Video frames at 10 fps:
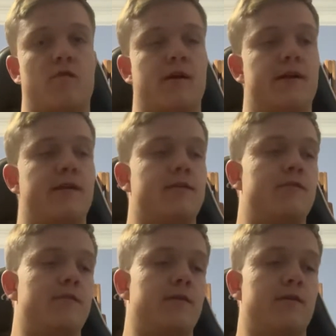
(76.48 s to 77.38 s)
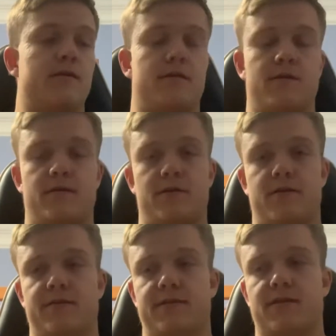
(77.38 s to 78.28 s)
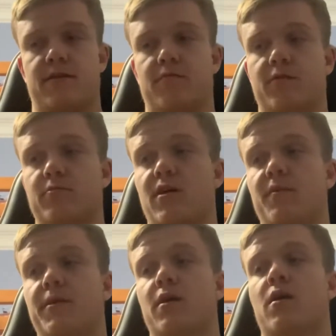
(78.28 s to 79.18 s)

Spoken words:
I get into it, I know this is kind of a random topic.